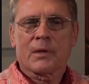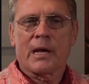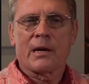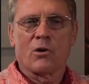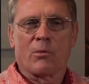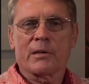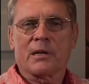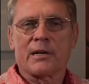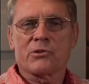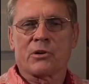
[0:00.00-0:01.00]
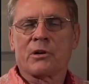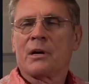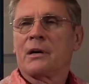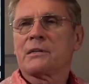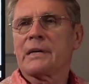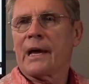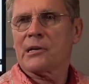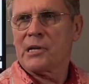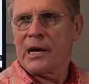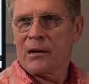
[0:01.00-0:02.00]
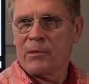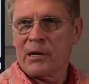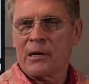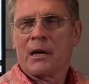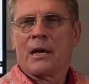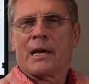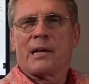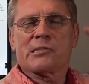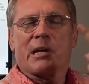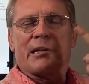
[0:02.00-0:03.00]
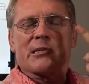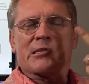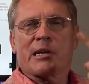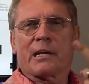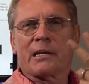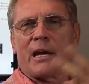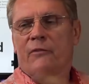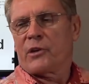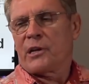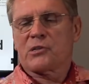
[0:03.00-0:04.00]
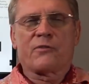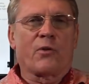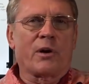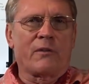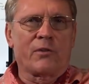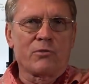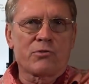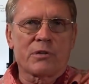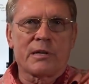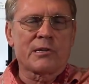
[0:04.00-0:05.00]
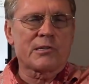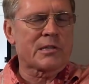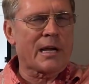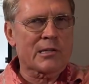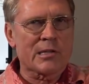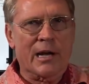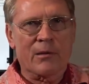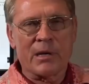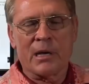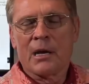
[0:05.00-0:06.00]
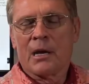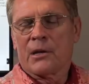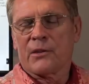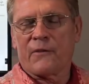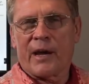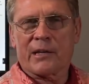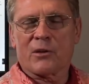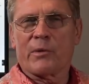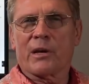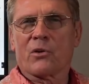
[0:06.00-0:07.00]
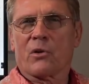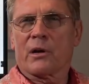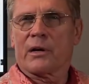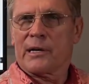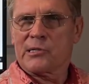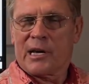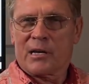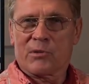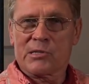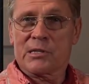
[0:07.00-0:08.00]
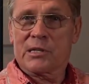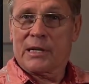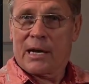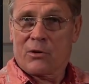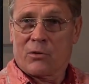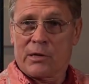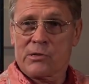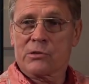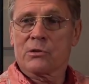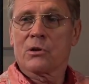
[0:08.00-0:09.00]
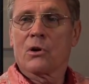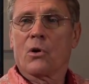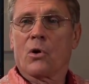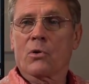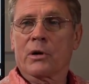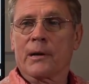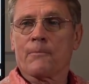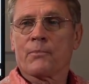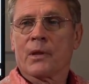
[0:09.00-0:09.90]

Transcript: and nomenclature taxonomy. He said his second evidence for evolution is taxonomy, the fact that we can organize animals into categories. Okay.